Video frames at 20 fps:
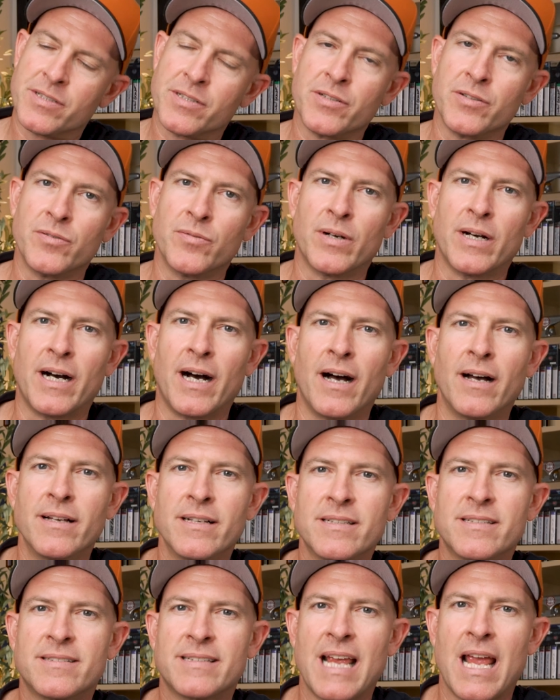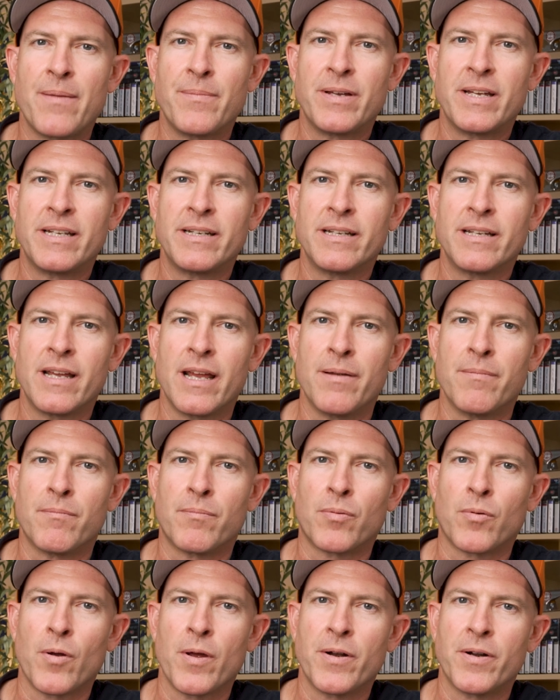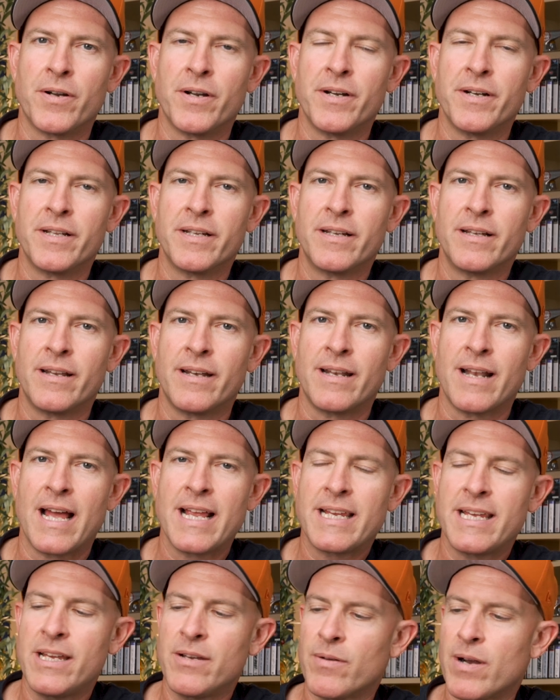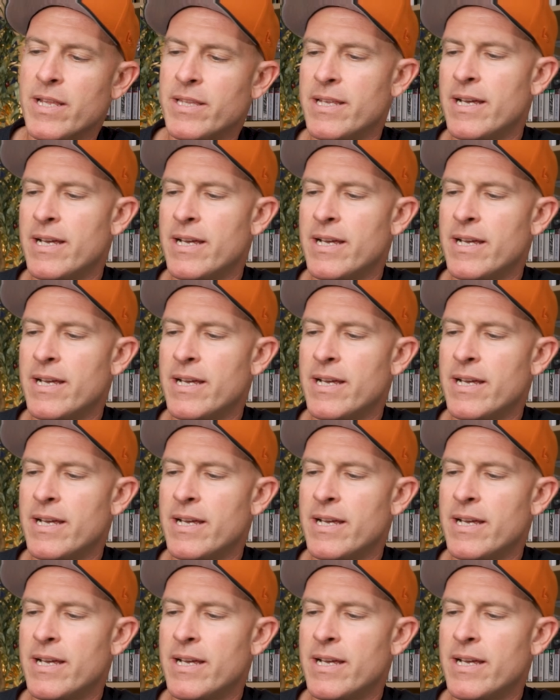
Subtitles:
to salmon embroidered Nike right